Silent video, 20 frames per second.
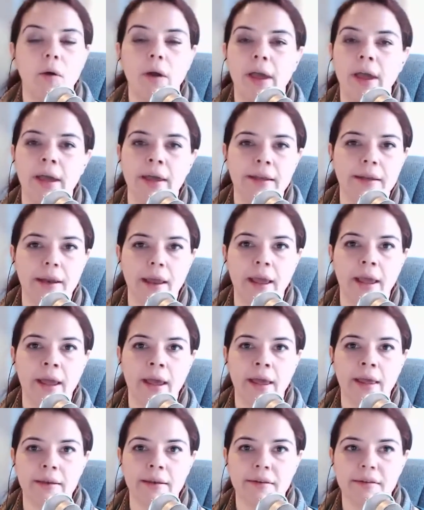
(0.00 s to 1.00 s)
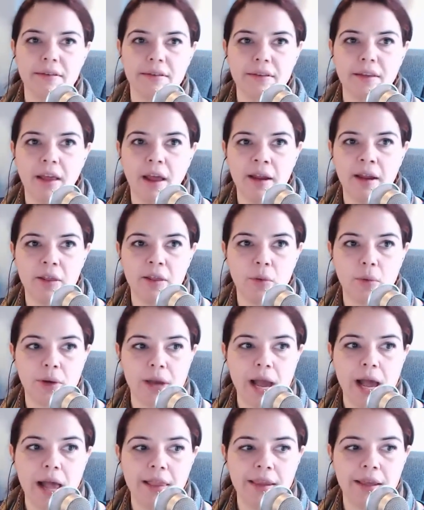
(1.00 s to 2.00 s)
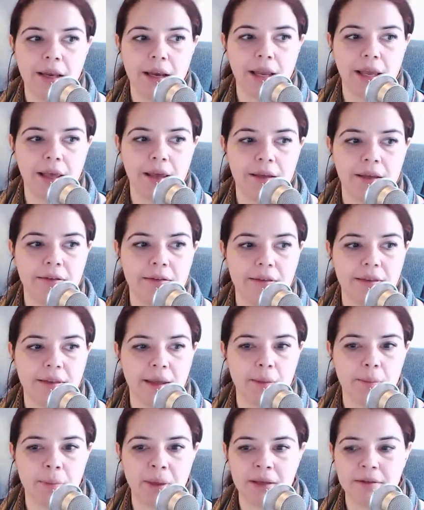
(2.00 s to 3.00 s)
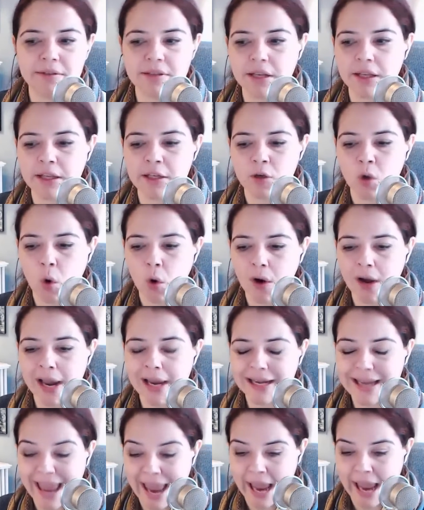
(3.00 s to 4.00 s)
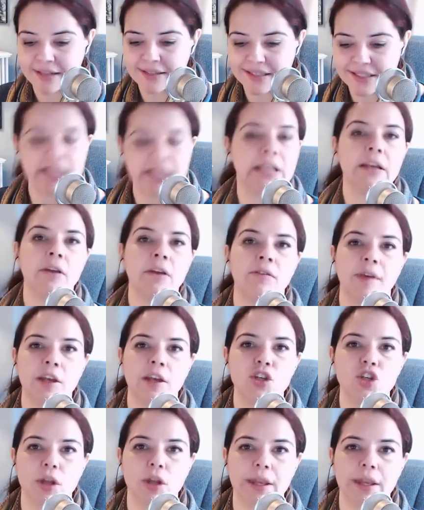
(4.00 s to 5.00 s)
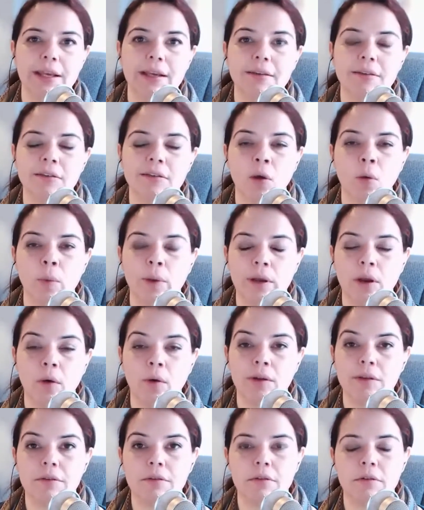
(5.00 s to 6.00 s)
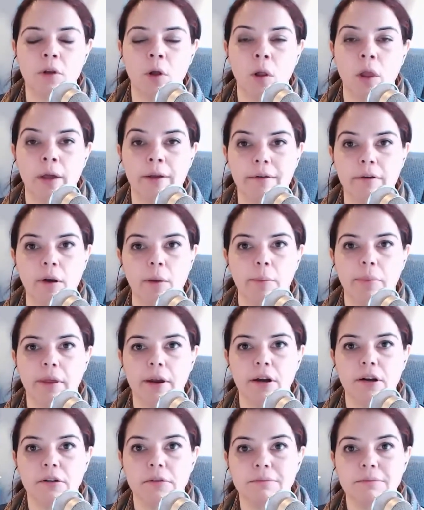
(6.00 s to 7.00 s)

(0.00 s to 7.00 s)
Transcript: And and I mean the reality is that basically NORAD can't see it eventually, so we know it's no longer up there